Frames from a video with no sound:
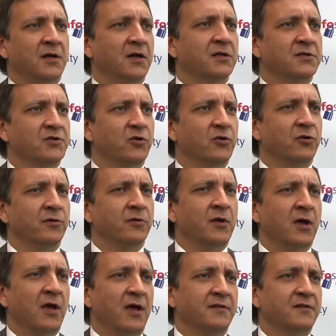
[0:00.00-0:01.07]
and so on.
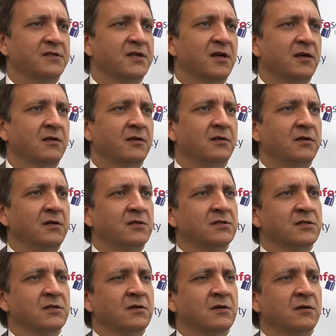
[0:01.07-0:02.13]
And the second
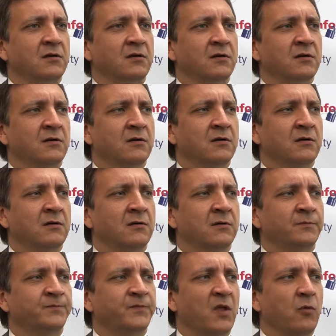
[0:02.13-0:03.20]
is
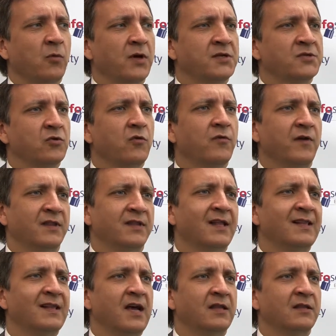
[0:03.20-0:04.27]
ways of
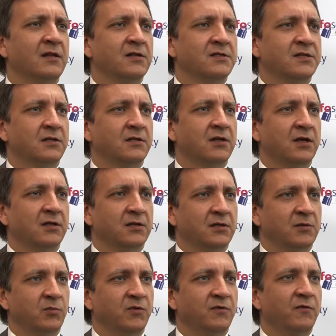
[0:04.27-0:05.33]
analyzing
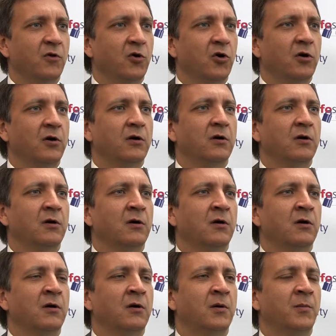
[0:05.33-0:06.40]
data
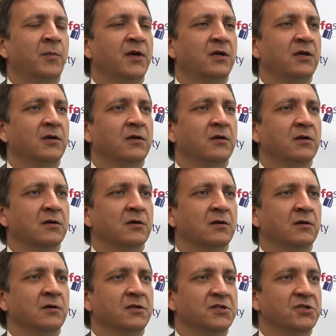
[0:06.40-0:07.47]
before making
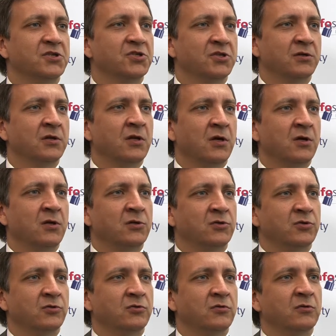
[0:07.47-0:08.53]
a decision
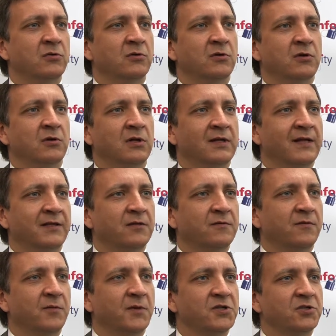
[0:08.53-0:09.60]
to let
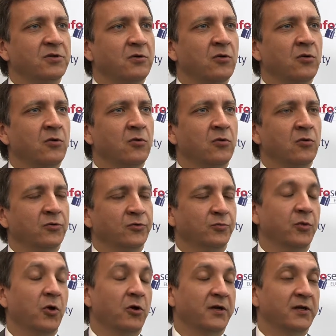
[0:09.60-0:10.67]
information go or to
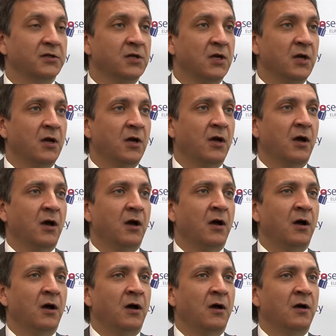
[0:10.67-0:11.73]
block it.
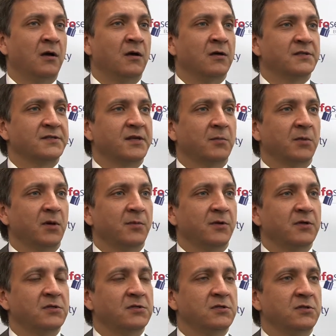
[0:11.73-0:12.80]
Some
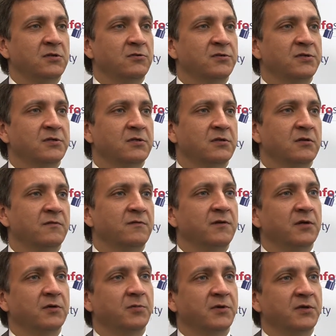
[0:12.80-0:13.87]
companies use
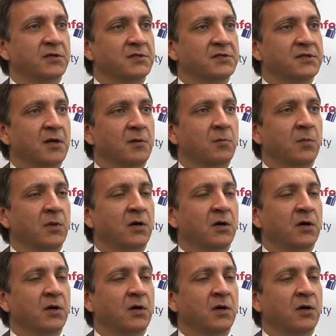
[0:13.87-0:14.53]
fingerprints, some